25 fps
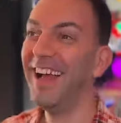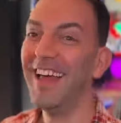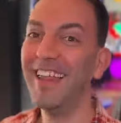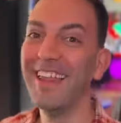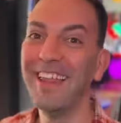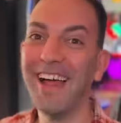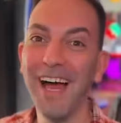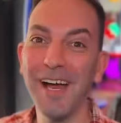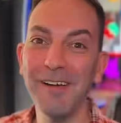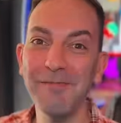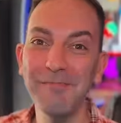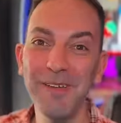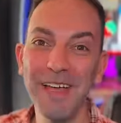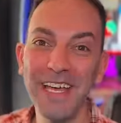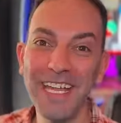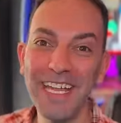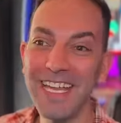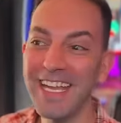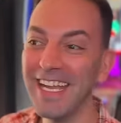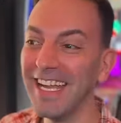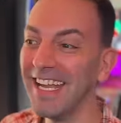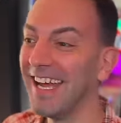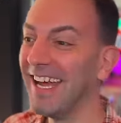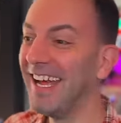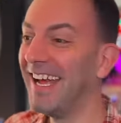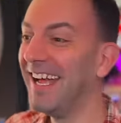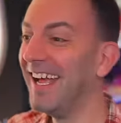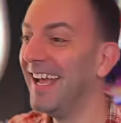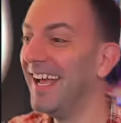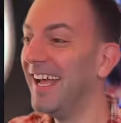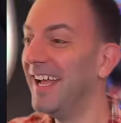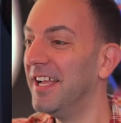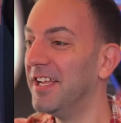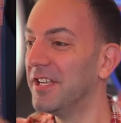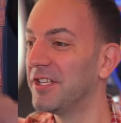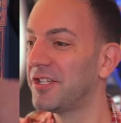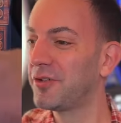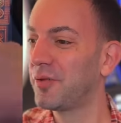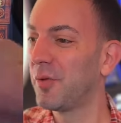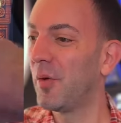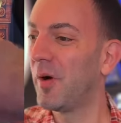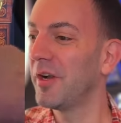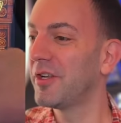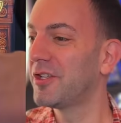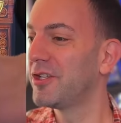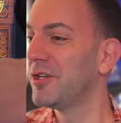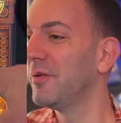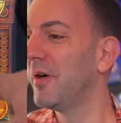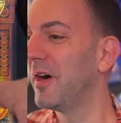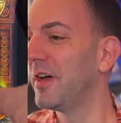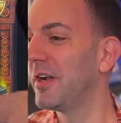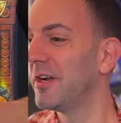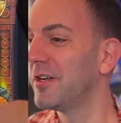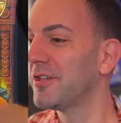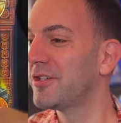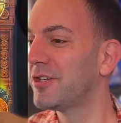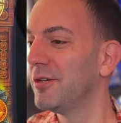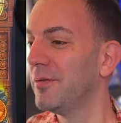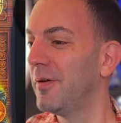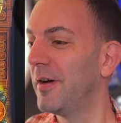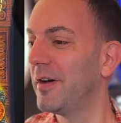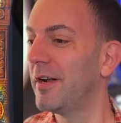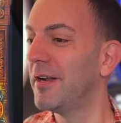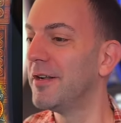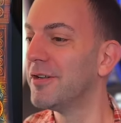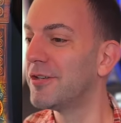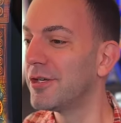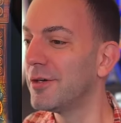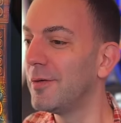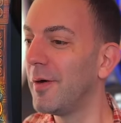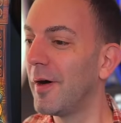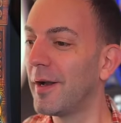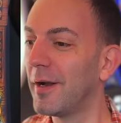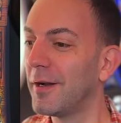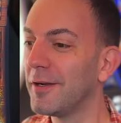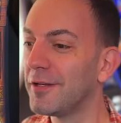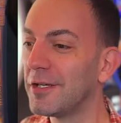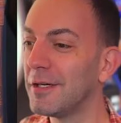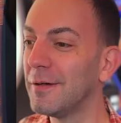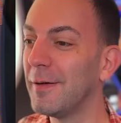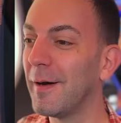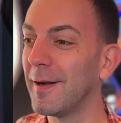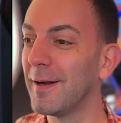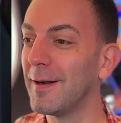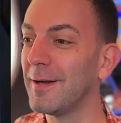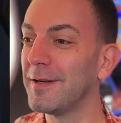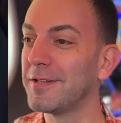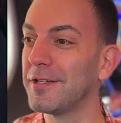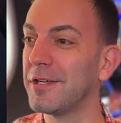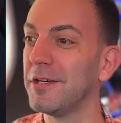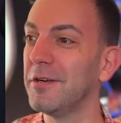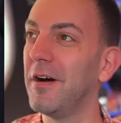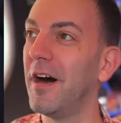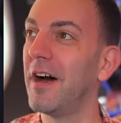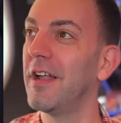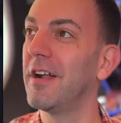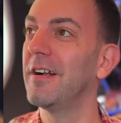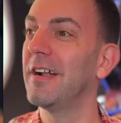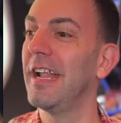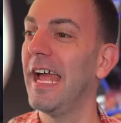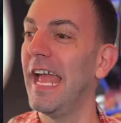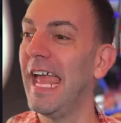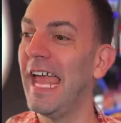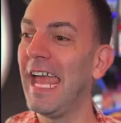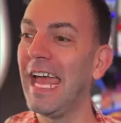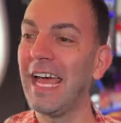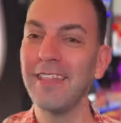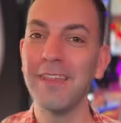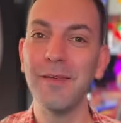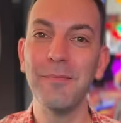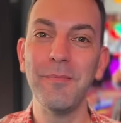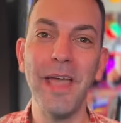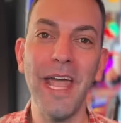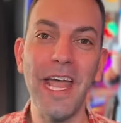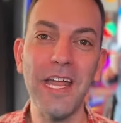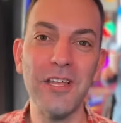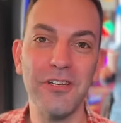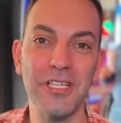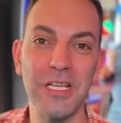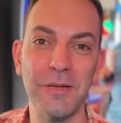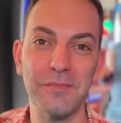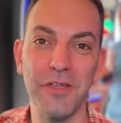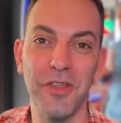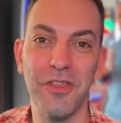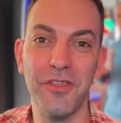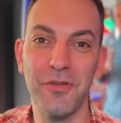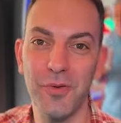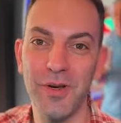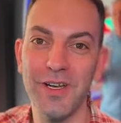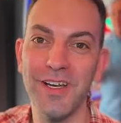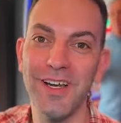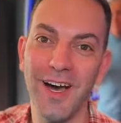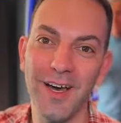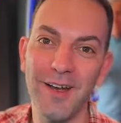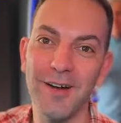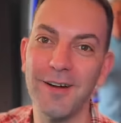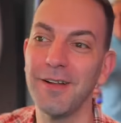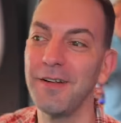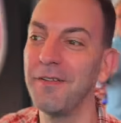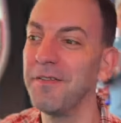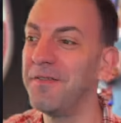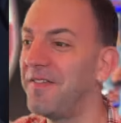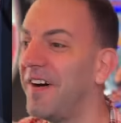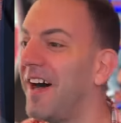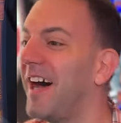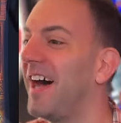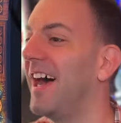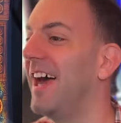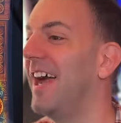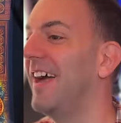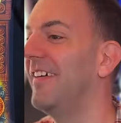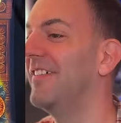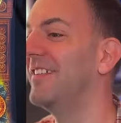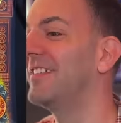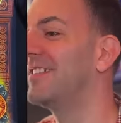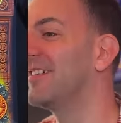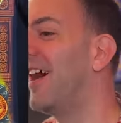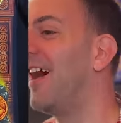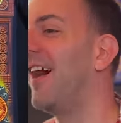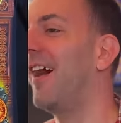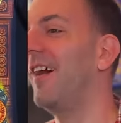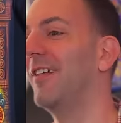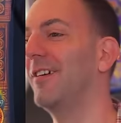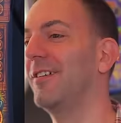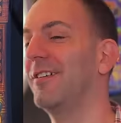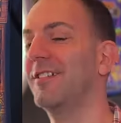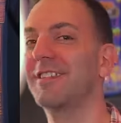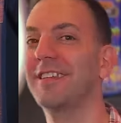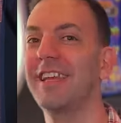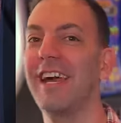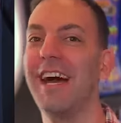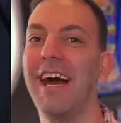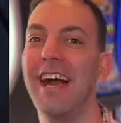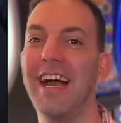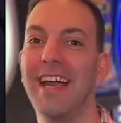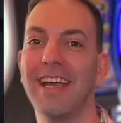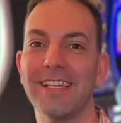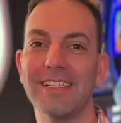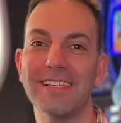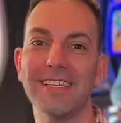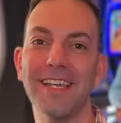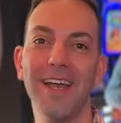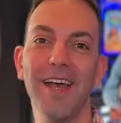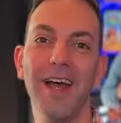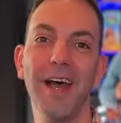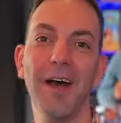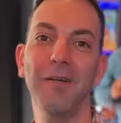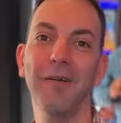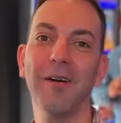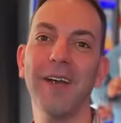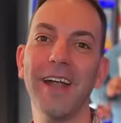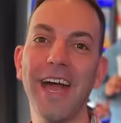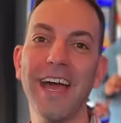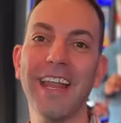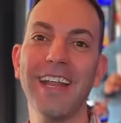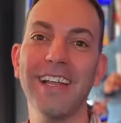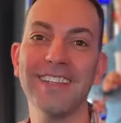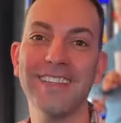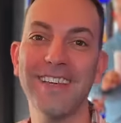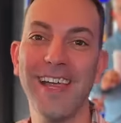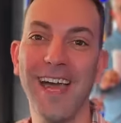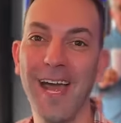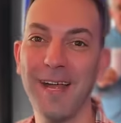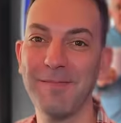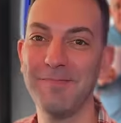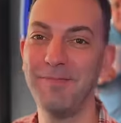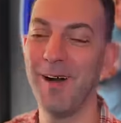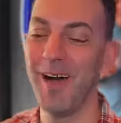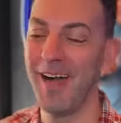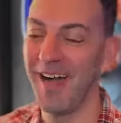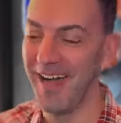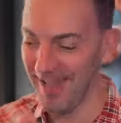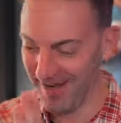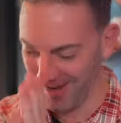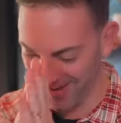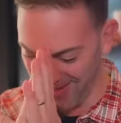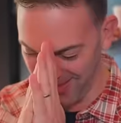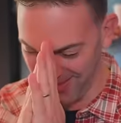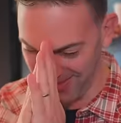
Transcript: That many. 200, 200, 200, 200, 200, and the major's up to $305, guys. We're out of jackpot.